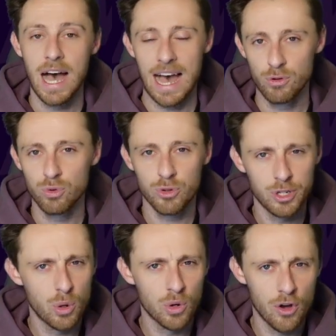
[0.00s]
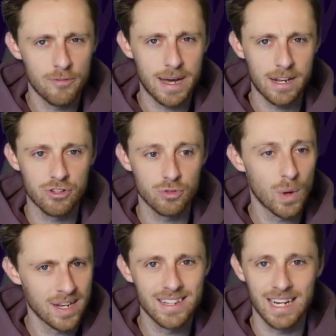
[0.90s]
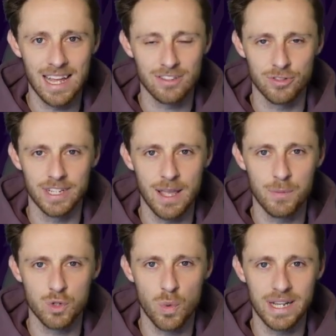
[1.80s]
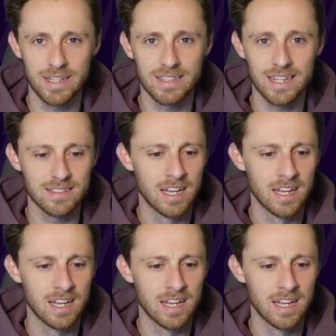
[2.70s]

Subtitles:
And also, I know a lot of managers went to Glasner in game week 26.